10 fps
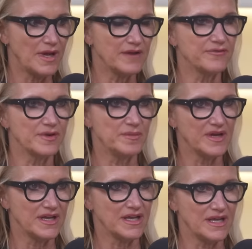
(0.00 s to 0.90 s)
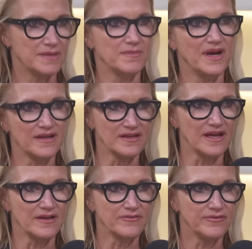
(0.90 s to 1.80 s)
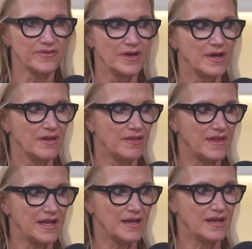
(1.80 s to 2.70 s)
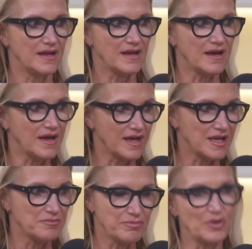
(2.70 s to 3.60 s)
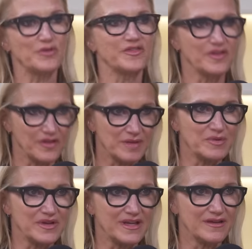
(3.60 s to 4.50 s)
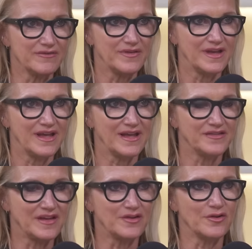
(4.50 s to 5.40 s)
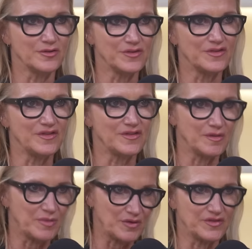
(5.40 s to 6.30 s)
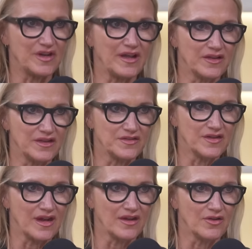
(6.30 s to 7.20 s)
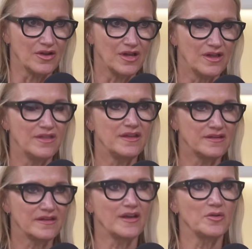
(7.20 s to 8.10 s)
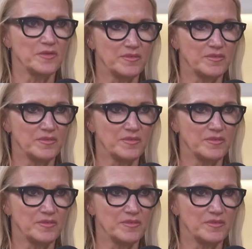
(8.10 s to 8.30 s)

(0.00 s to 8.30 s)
everybody in my life that I personally believe has a narcissistic personality style, the entitlement